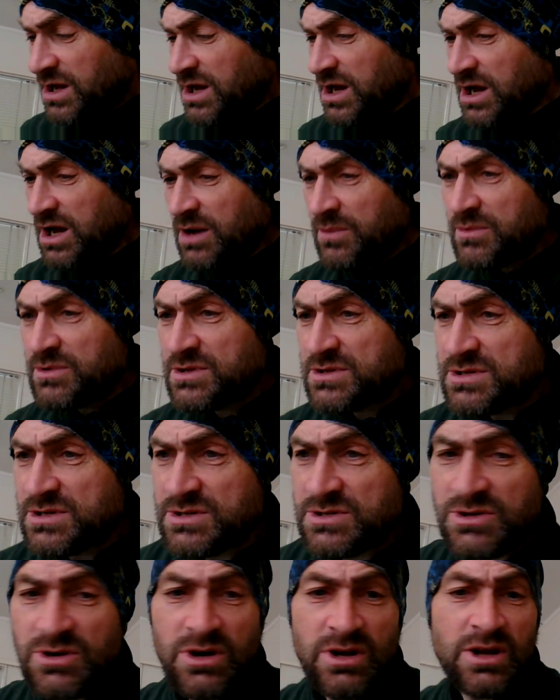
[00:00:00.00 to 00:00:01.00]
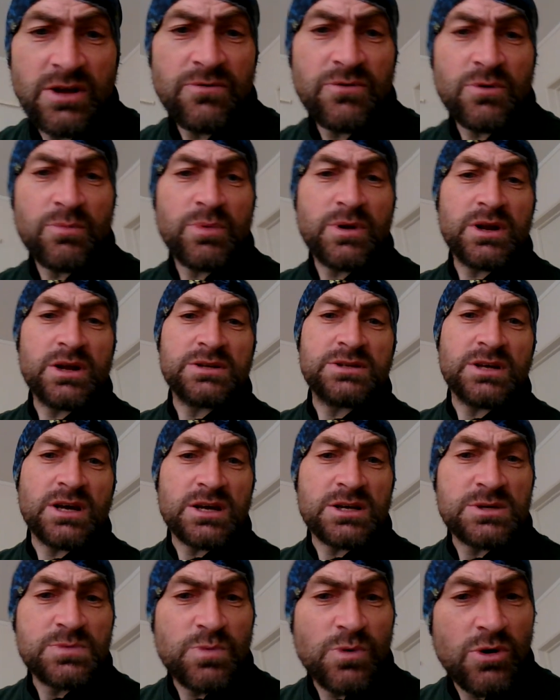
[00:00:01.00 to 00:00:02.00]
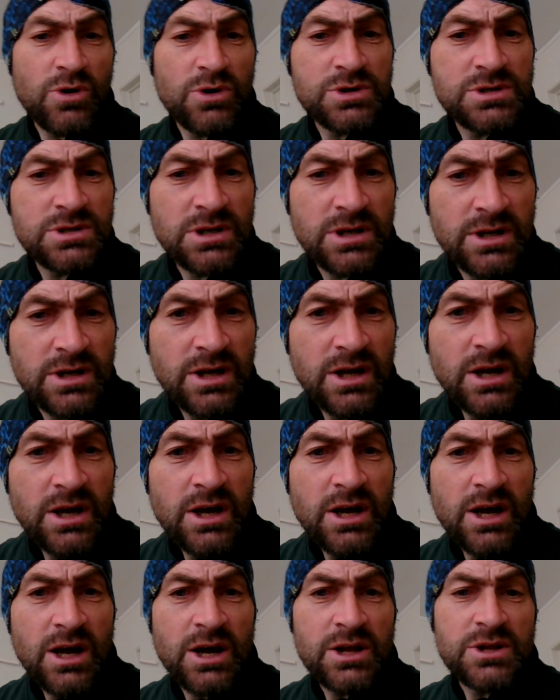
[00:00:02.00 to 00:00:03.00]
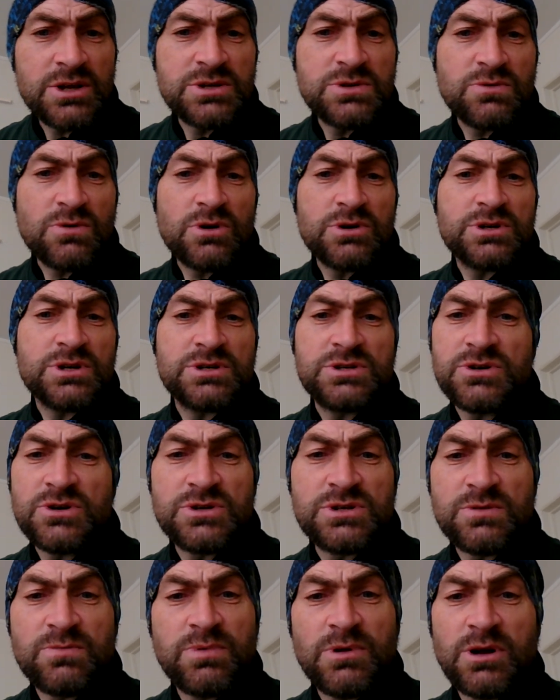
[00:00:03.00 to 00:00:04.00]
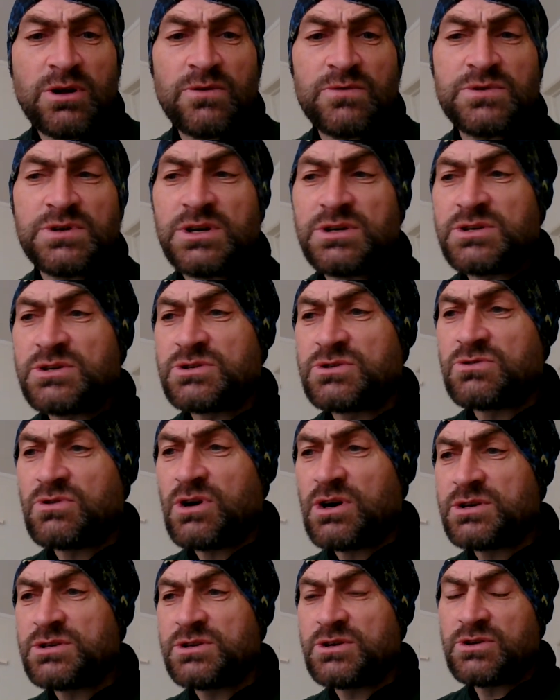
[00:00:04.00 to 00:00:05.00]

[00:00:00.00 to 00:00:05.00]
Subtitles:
in society, if you're being attacked spiritually in this world, just use the blood of Jesus Christ.